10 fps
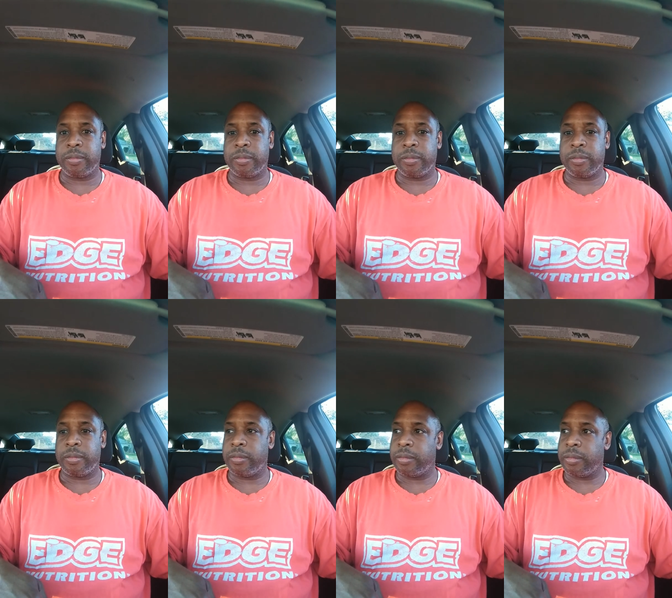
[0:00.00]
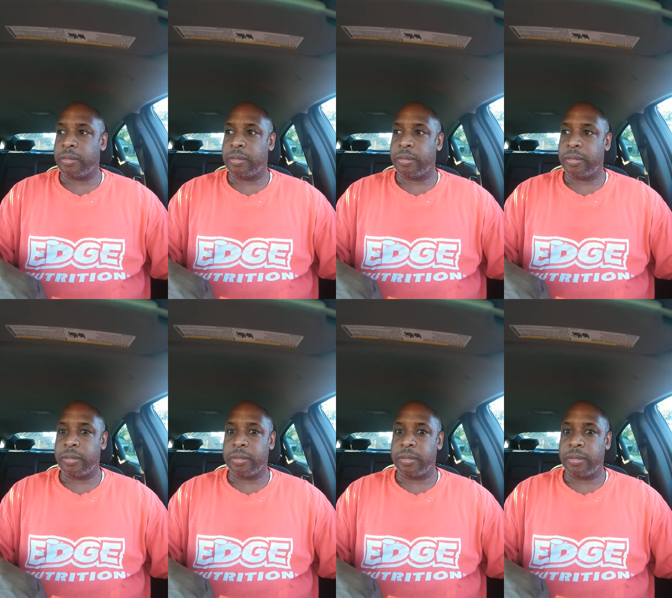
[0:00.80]

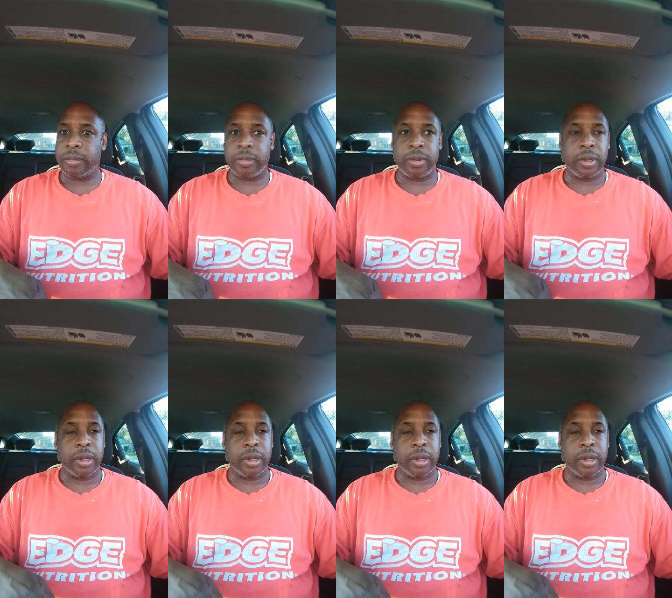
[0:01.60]
Nobody speaks.